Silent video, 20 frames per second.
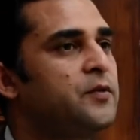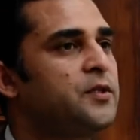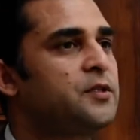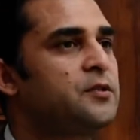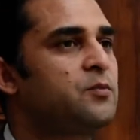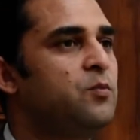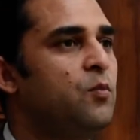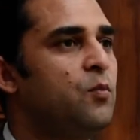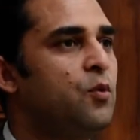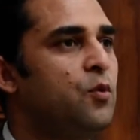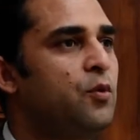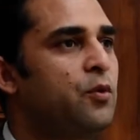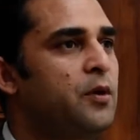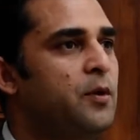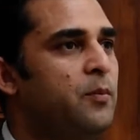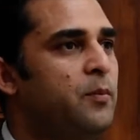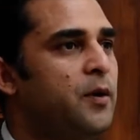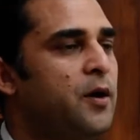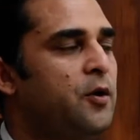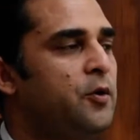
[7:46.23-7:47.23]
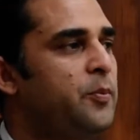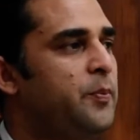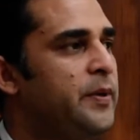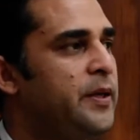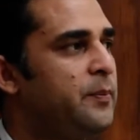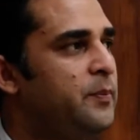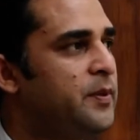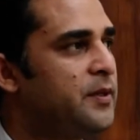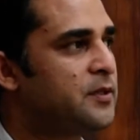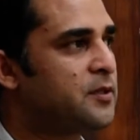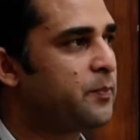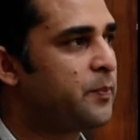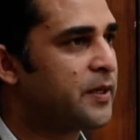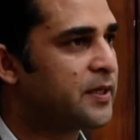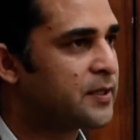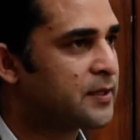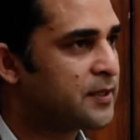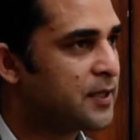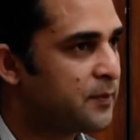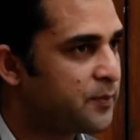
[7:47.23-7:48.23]
which is more about people's
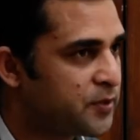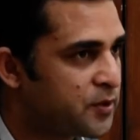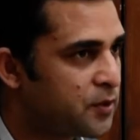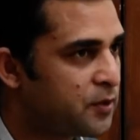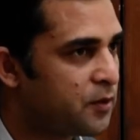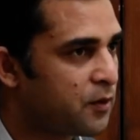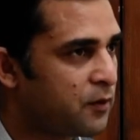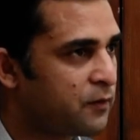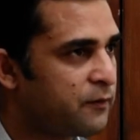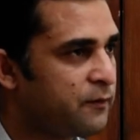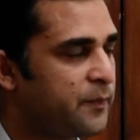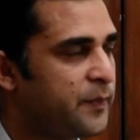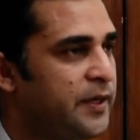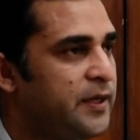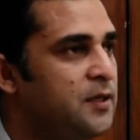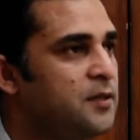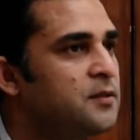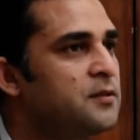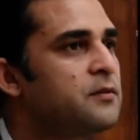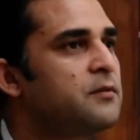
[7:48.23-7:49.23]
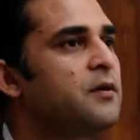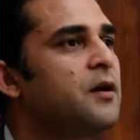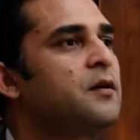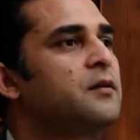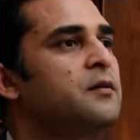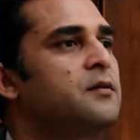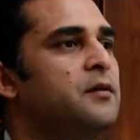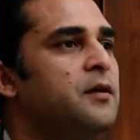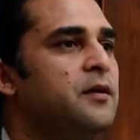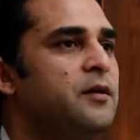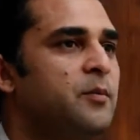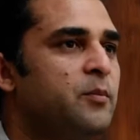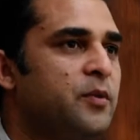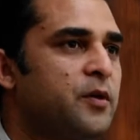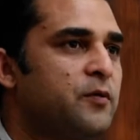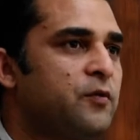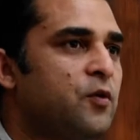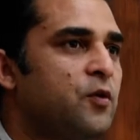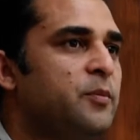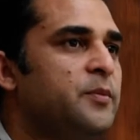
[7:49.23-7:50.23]
perception of peace rather than number
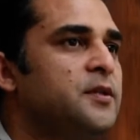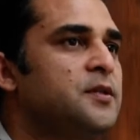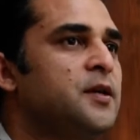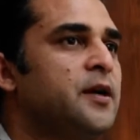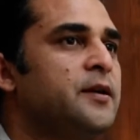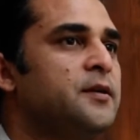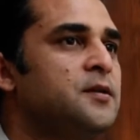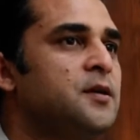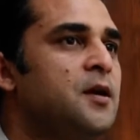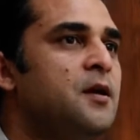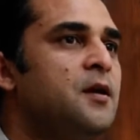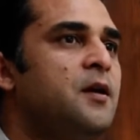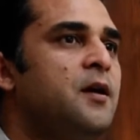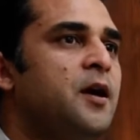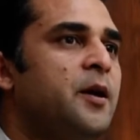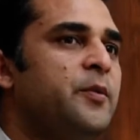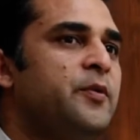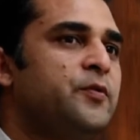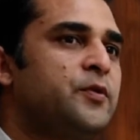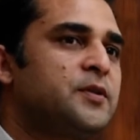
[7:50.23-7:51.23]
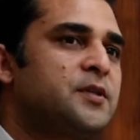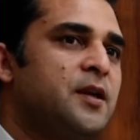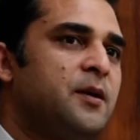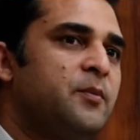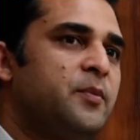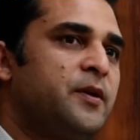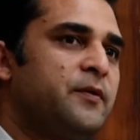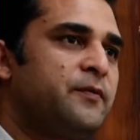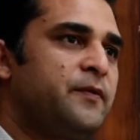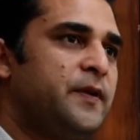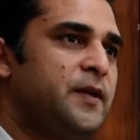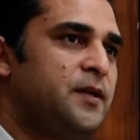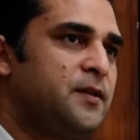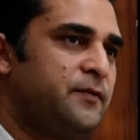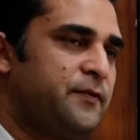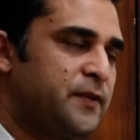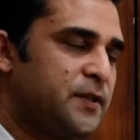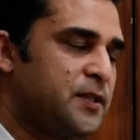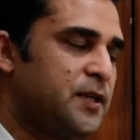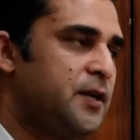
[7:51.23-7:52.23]
of homicides. For example, if
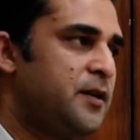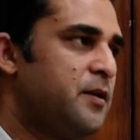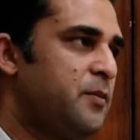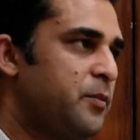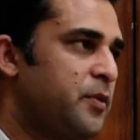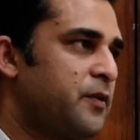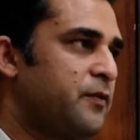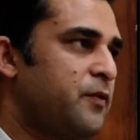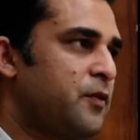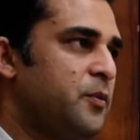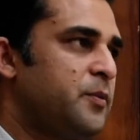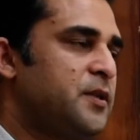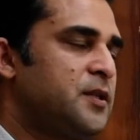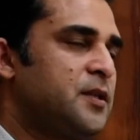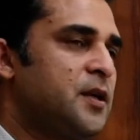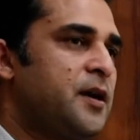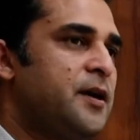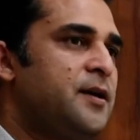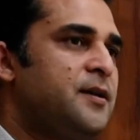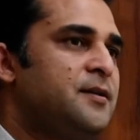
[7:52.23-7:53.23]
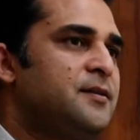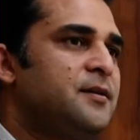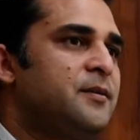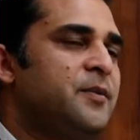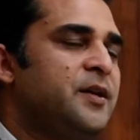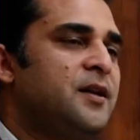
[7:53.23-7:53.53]
you say number of homicides,